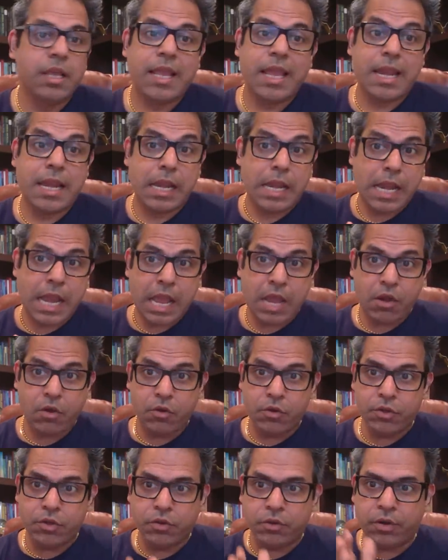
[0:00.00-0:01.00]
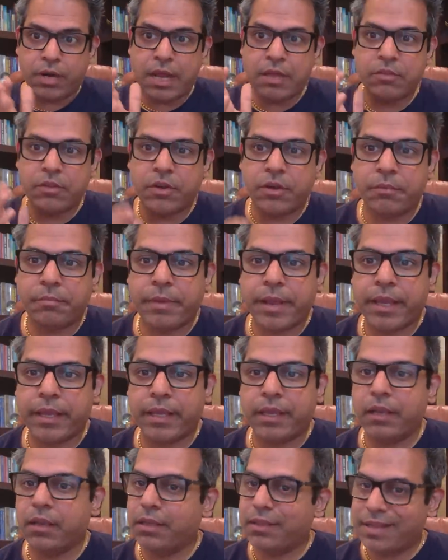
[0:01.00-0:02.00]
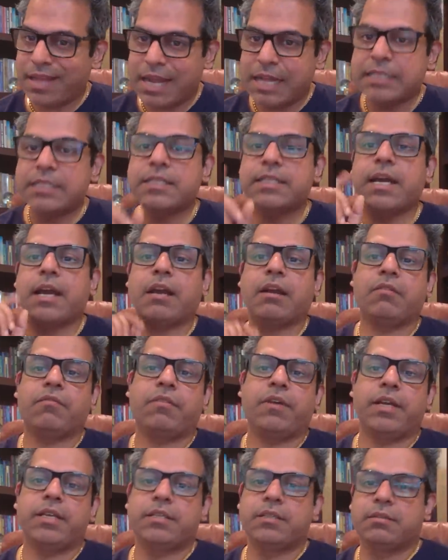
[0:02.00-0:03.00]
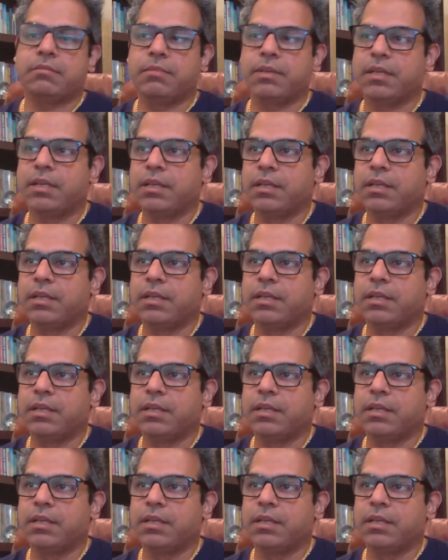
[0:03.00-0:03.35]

and now you're out there begging, that's sacrifice.